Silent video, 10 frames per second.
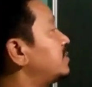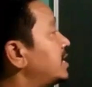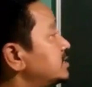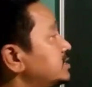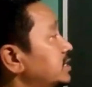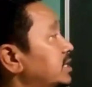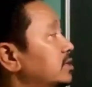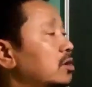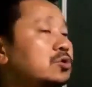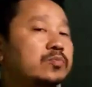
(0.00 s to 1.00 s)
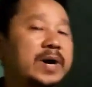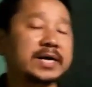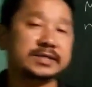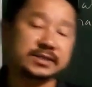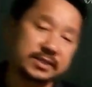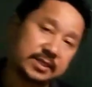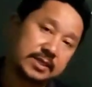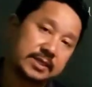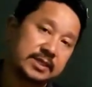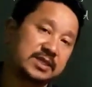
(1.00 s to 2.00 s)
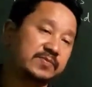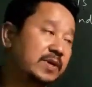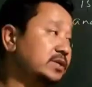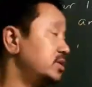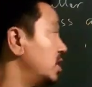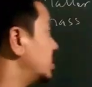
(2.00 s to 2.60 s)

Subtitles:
mass and occupies space.